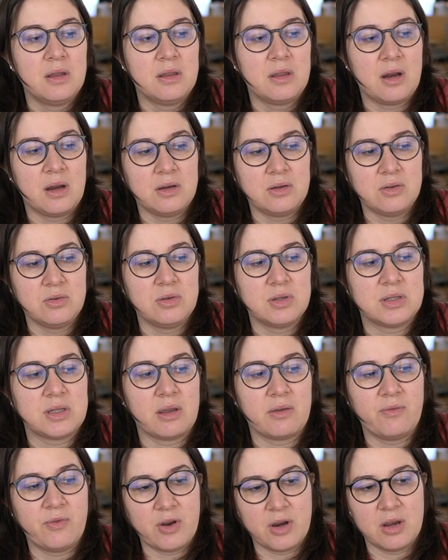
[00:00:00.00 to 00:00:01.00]
that I do this
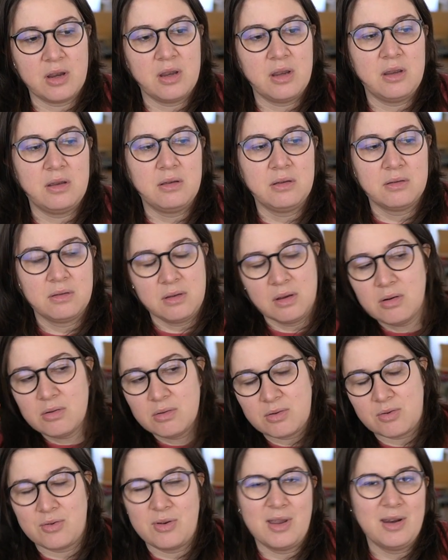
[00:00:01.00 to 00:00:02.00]
like very, you know,
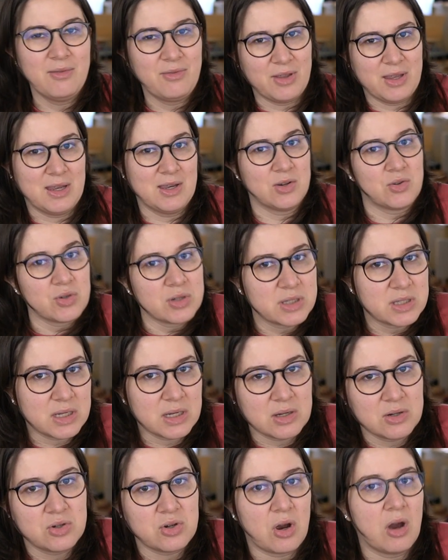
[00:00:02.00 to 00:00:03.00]
creatively
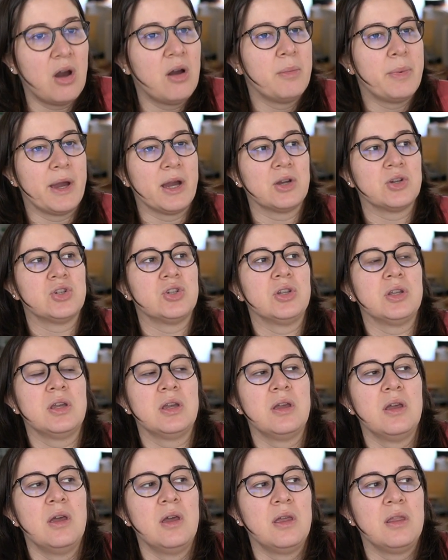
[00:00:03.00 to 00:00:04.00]
interesting job actually.